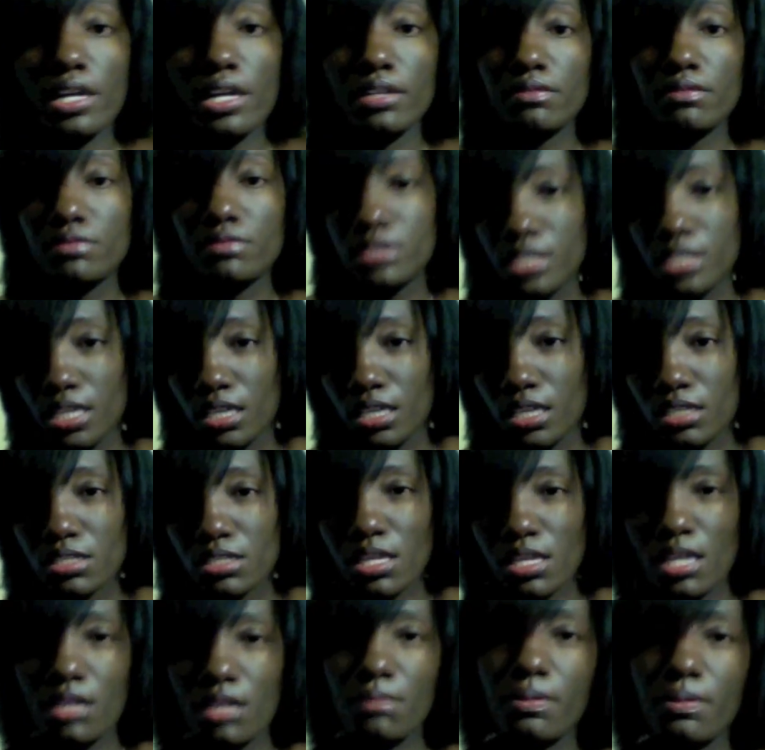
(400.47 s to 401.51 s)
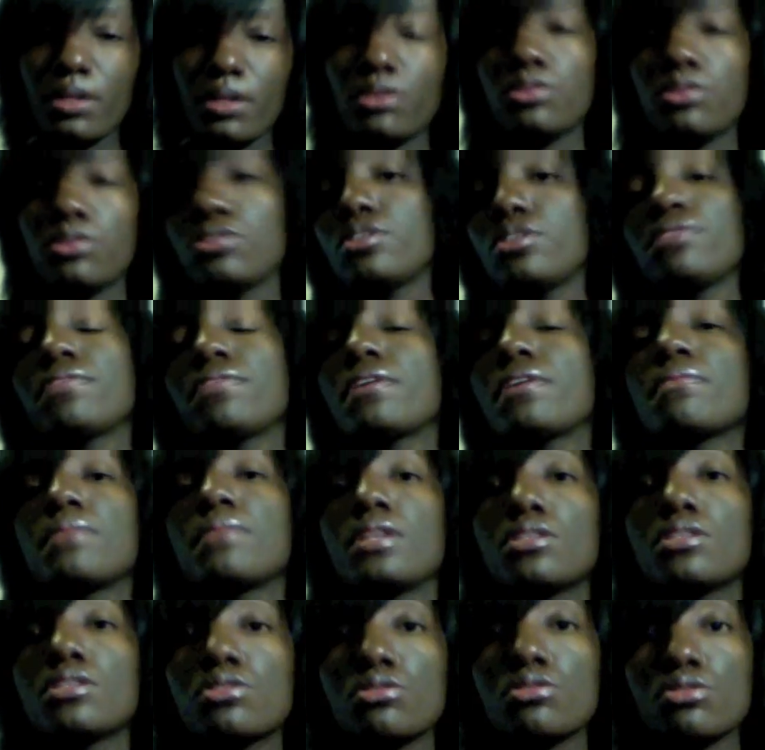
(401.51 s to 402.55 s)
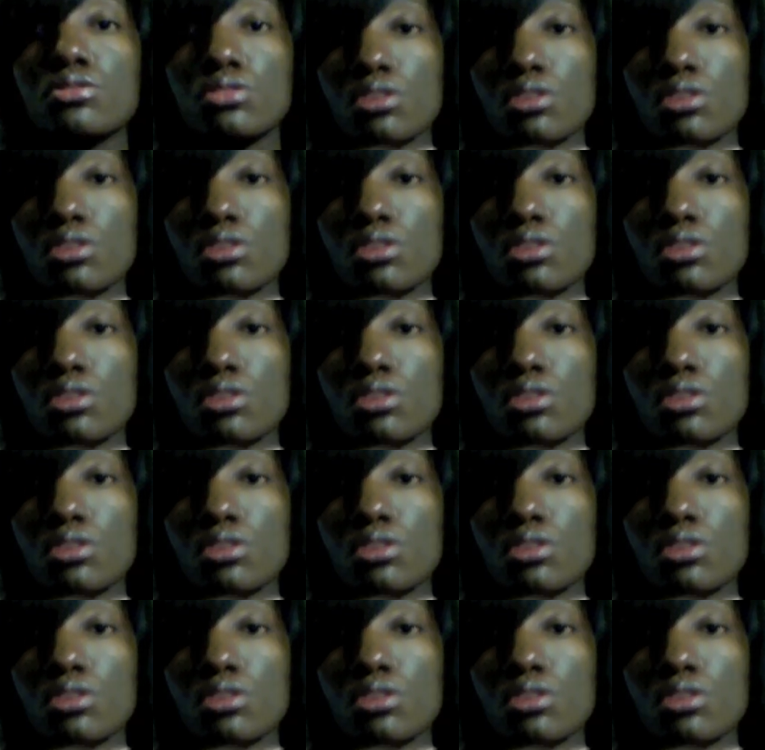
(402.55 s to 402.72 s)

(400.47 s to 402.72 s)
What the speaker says: kind of dings at about 35 minutes or